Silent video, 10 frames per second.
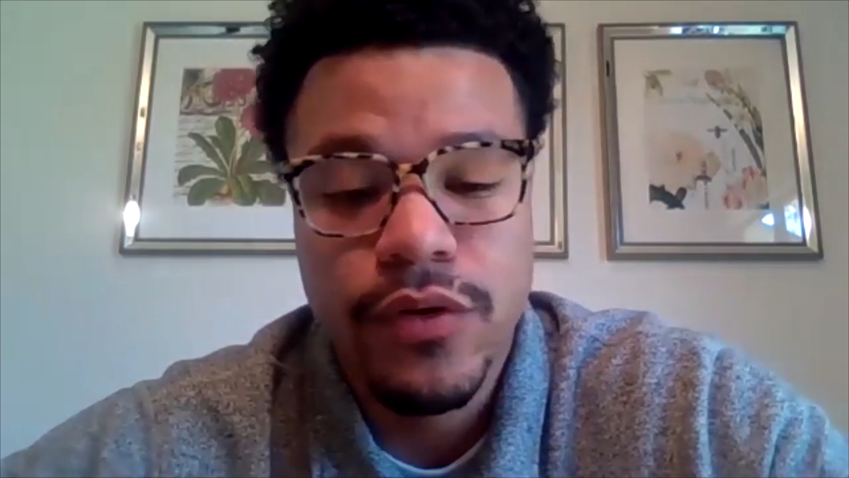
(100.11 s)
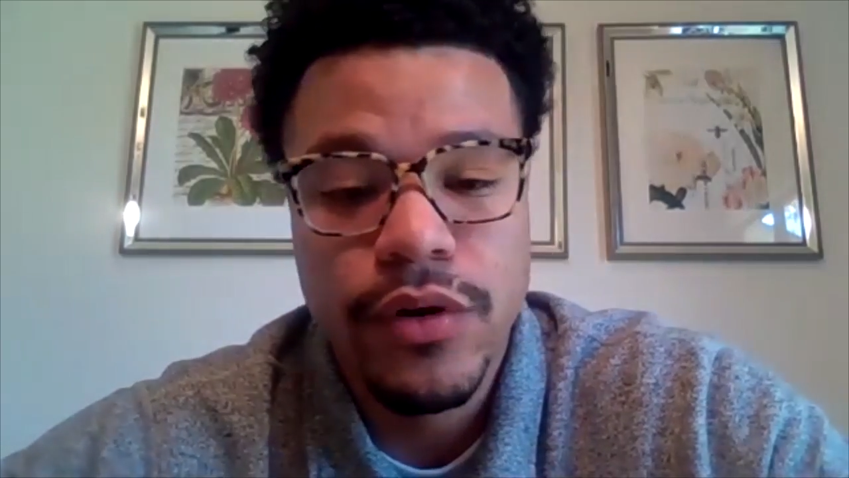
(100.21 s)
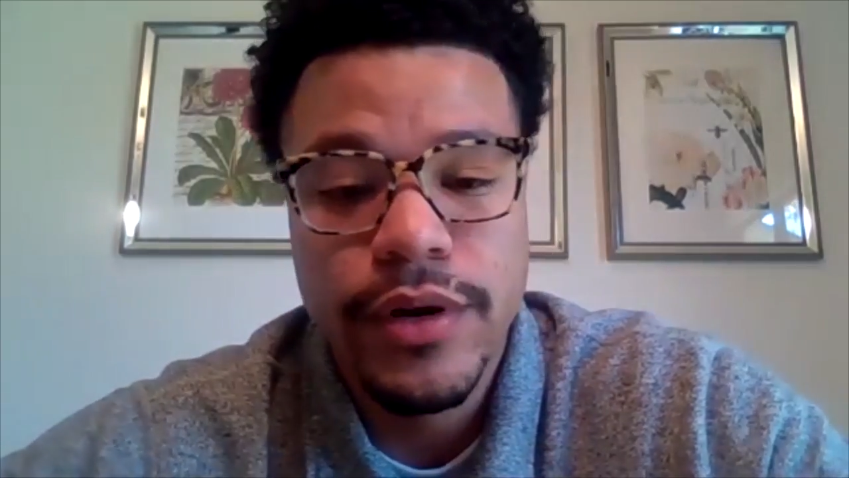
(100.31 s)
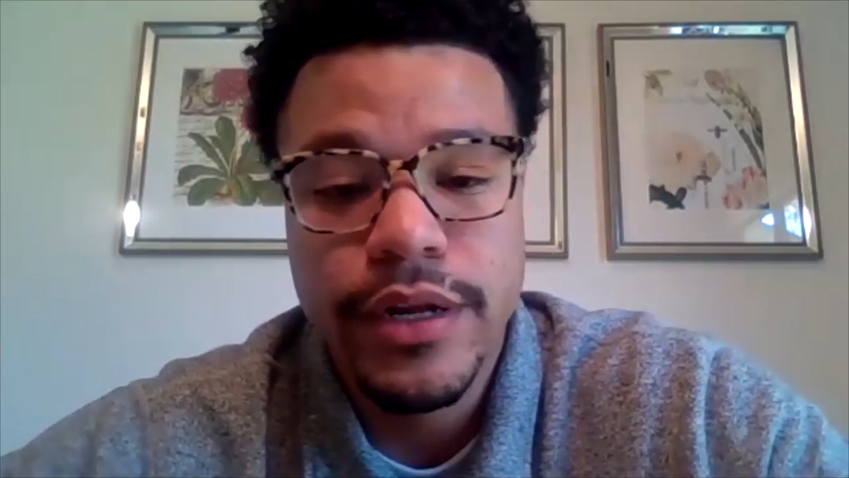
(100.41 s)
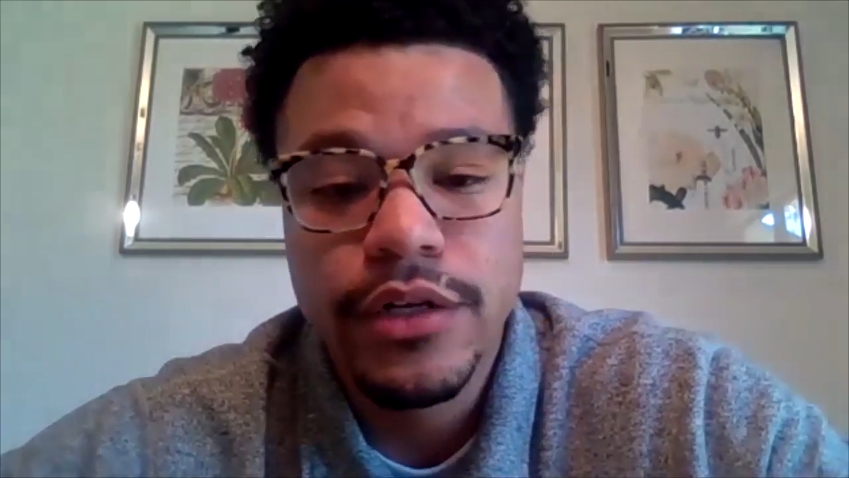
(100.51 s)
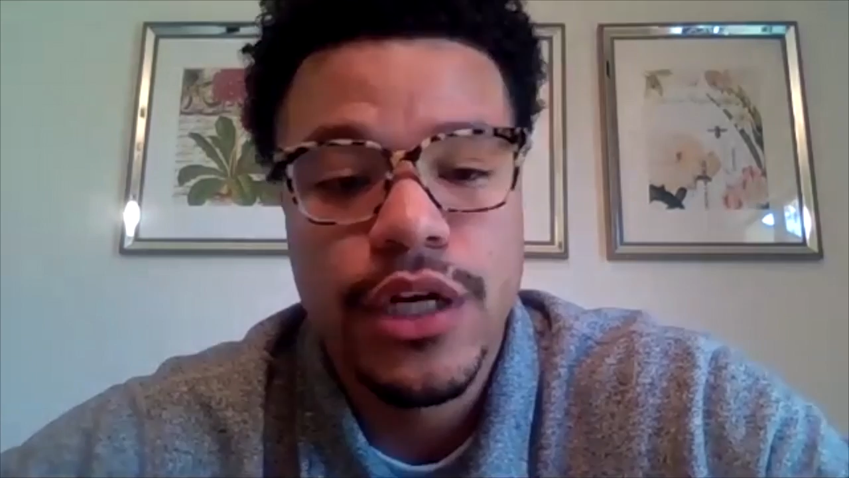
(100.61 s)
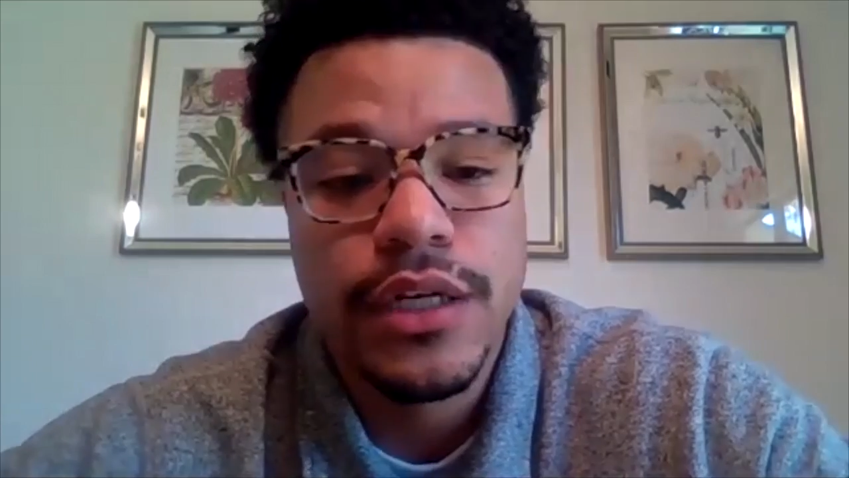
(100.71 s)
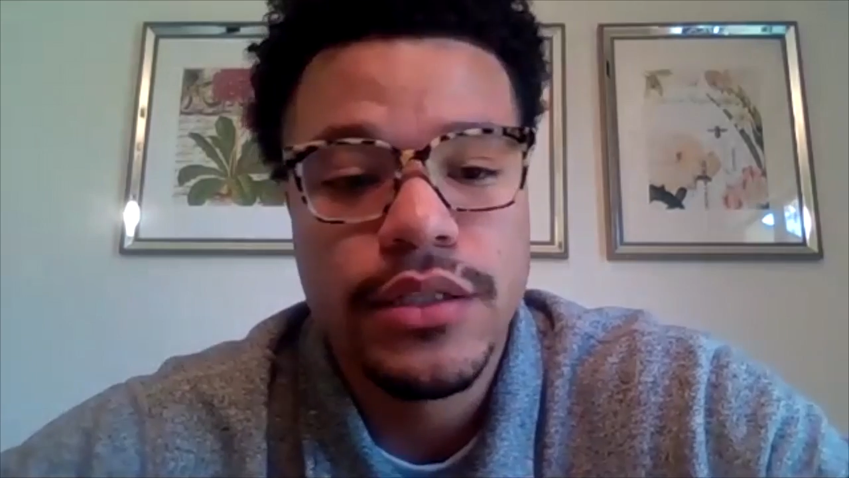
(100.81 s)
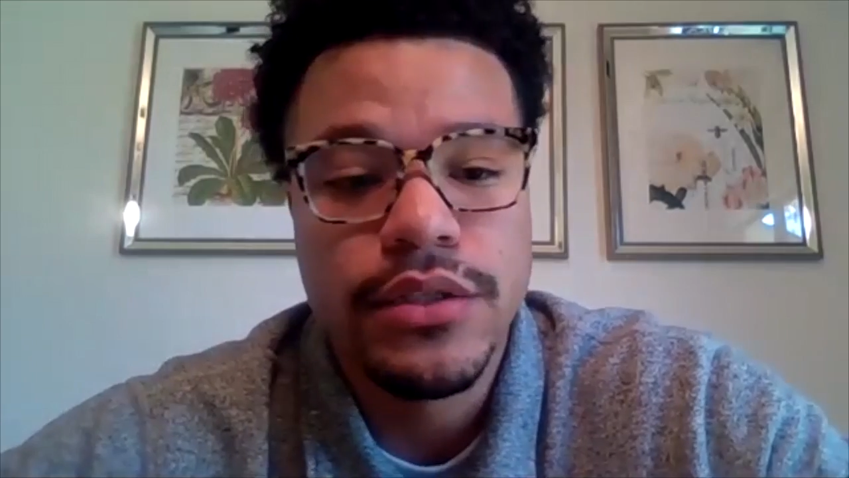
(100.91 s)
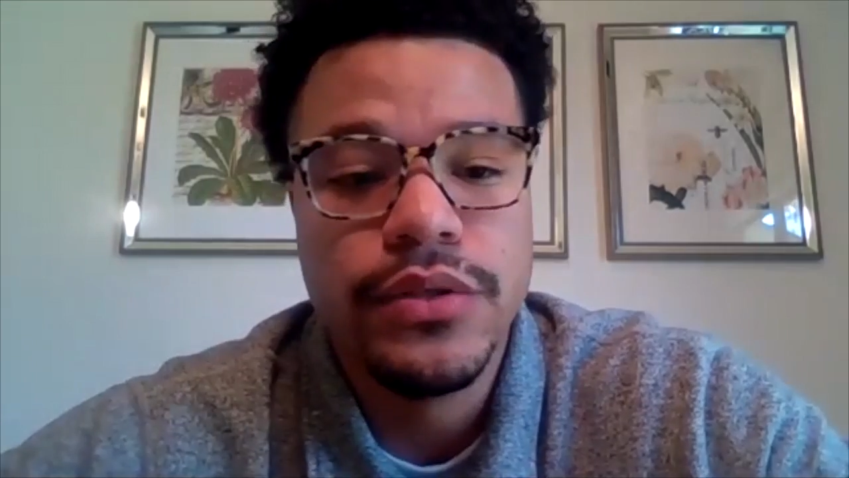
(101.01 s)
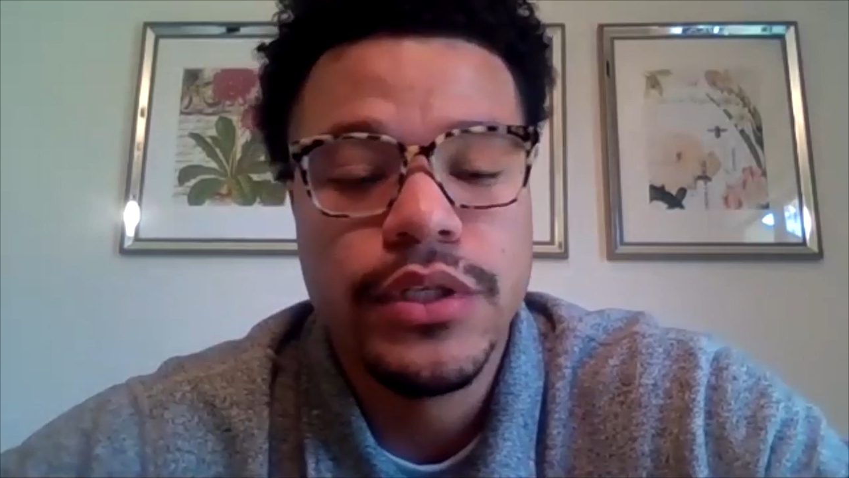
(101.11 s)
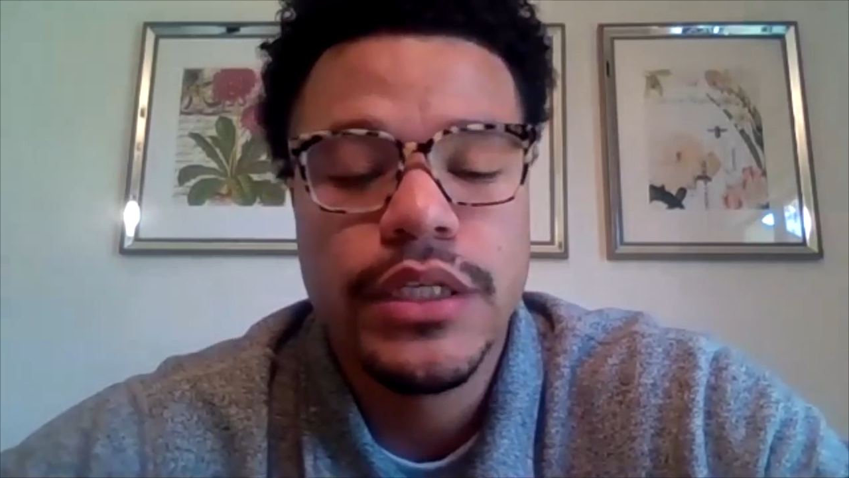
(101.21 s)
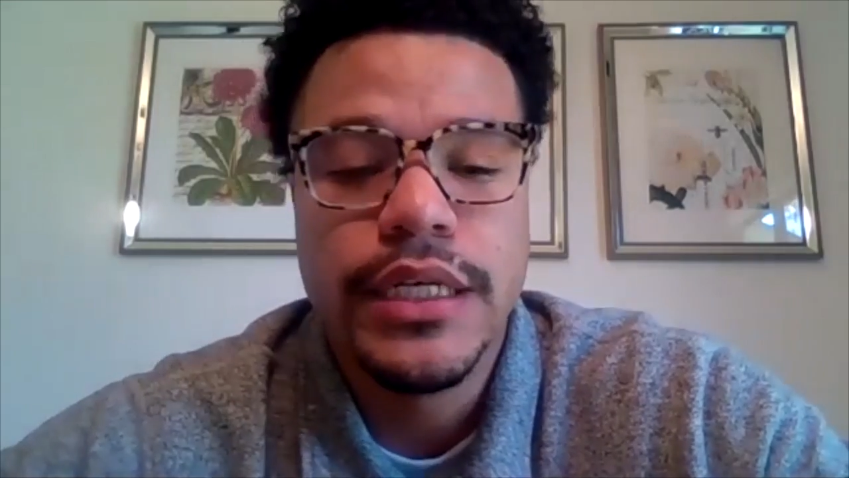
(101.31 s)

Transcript: coordinator in John Tenuta,